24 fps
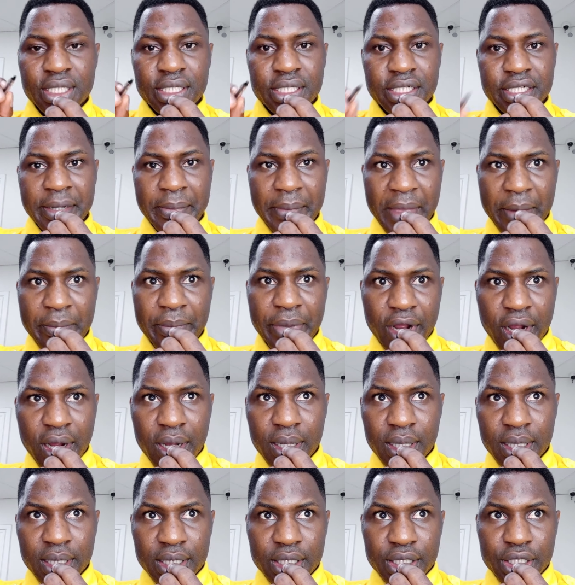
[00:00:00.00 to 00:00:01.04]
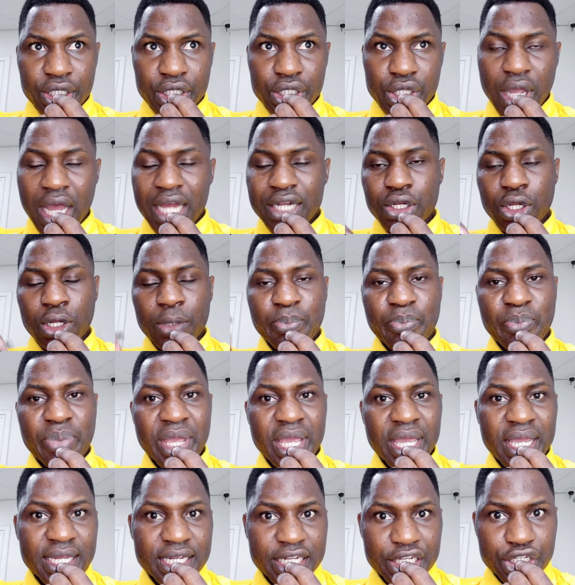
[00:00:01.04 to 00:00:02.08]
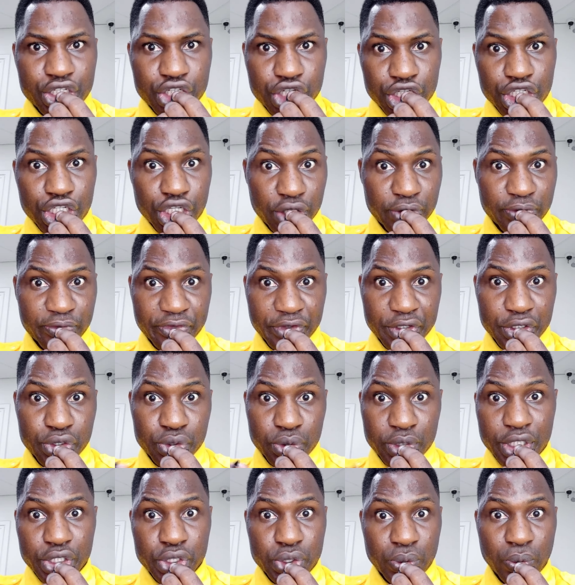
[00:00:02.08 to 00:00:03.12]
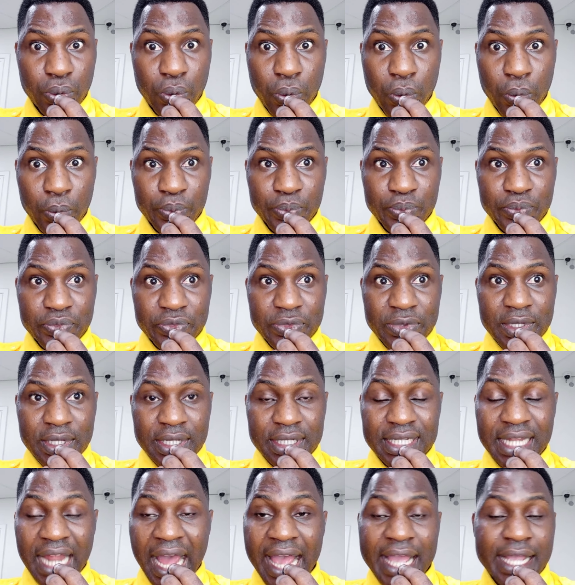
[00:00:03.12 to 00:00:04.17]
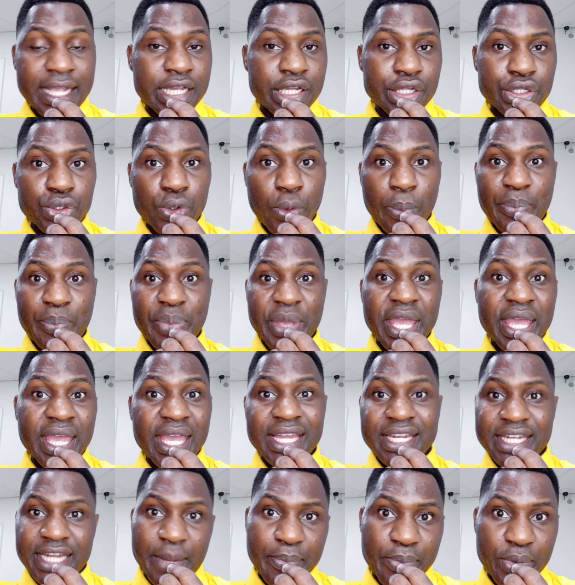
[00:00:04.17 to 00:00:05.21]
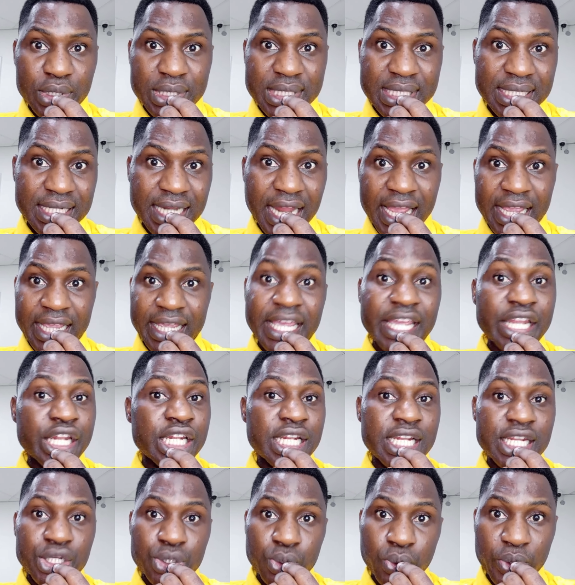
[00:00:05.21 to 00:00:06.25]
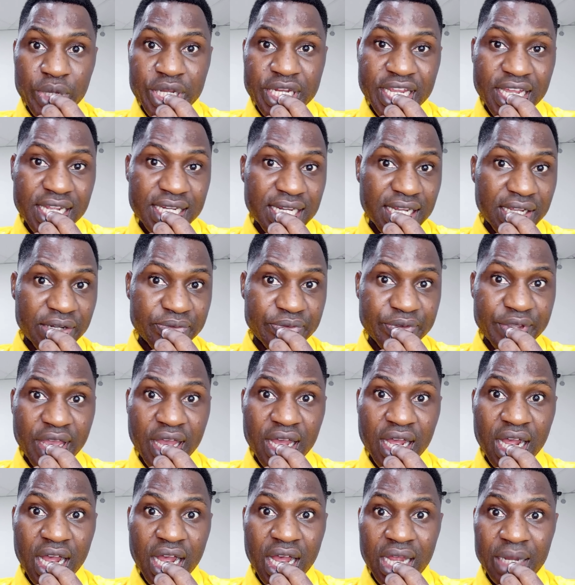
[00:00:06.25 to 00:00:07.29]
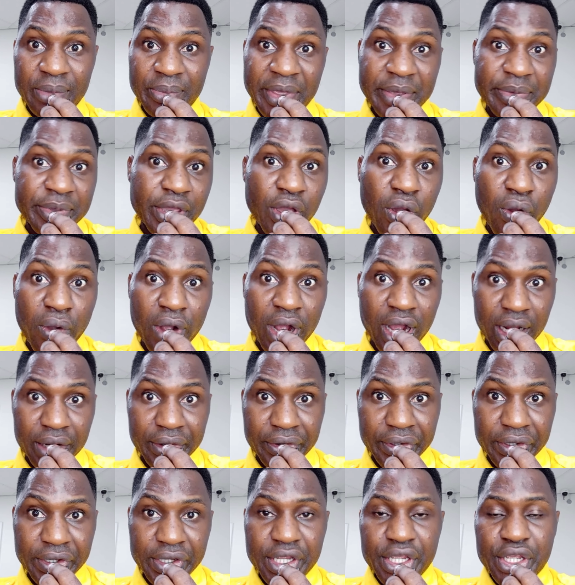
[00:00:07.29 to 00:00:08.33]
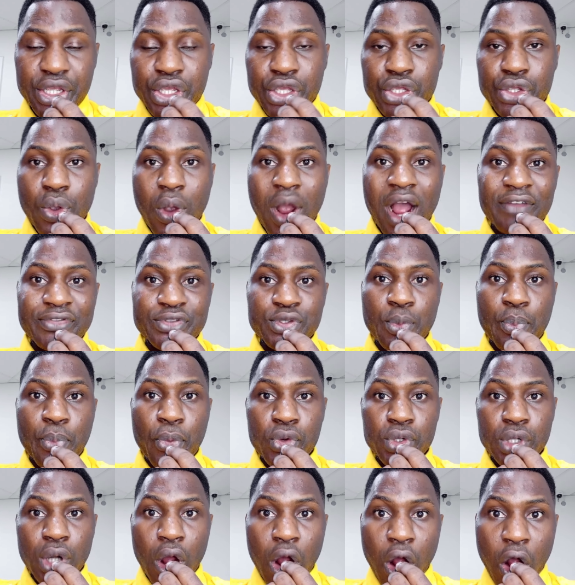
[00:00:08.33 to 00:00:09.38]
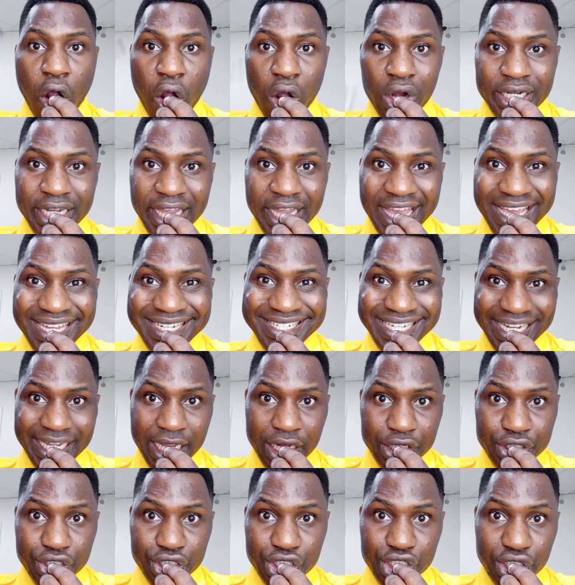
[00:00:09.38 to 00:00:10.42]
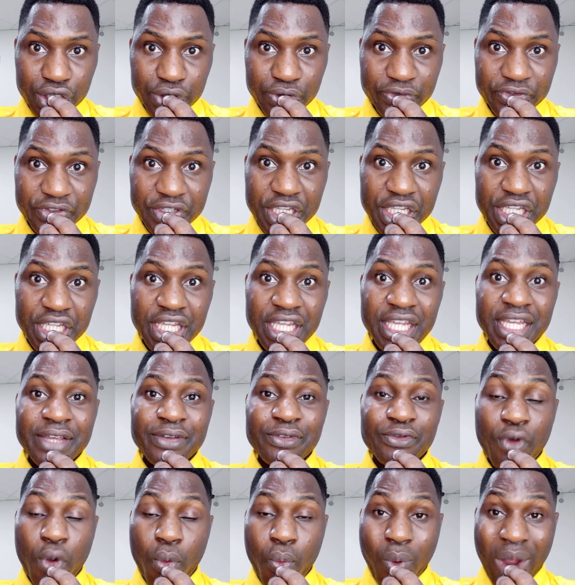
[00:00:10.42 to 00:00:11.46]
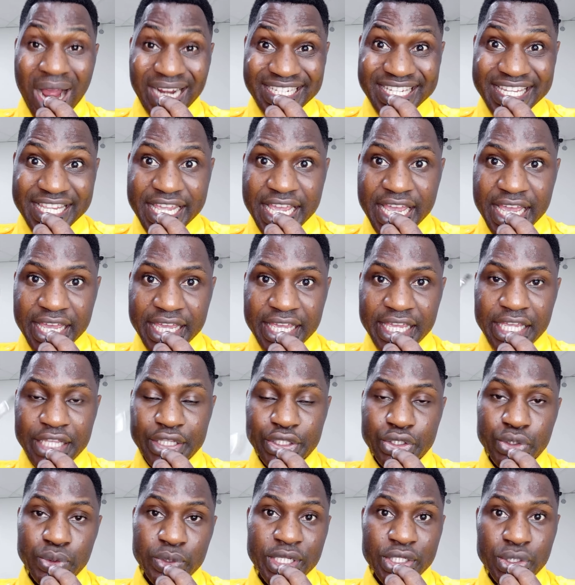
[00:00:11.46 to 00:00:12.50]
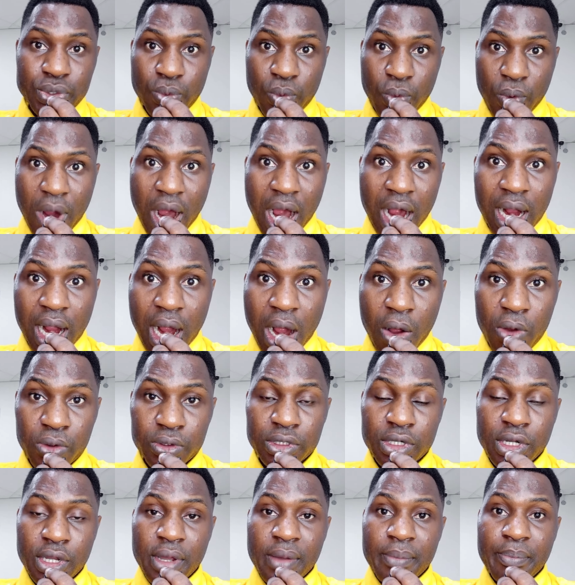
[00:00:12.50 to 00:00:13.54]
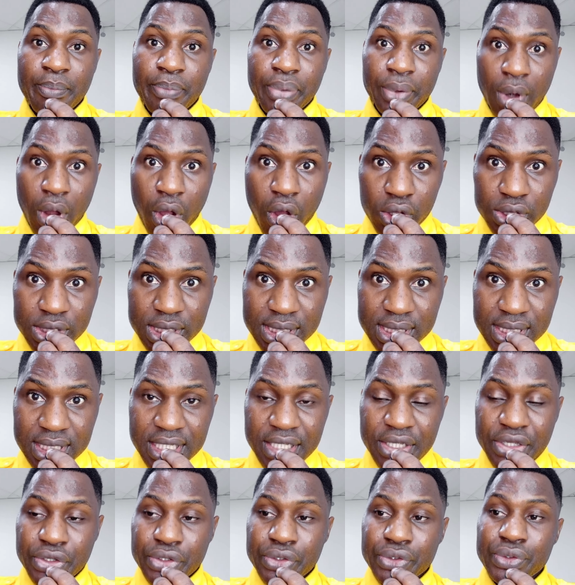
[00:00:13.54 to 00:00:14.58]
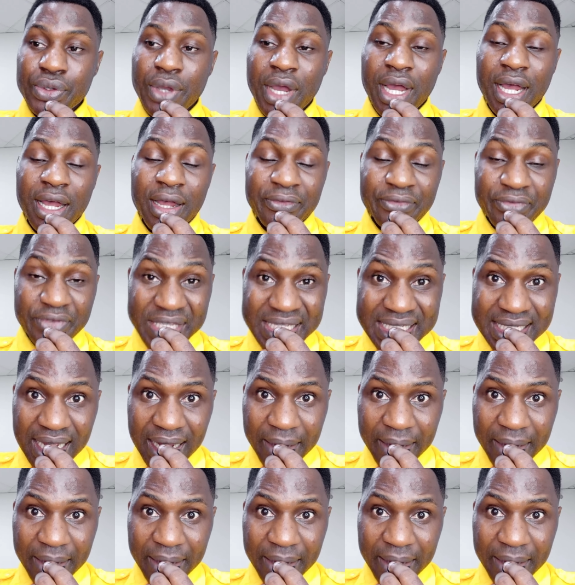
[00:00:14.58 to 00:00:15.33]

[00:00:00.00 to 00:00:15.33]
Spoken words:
Remember, you are not paying the tuition fee to the school like you pay a deposit like in Lithuania, Latvia, and maybe Hungary. You have to put all the entire tuition fee for 1 year into the school account, plus your visa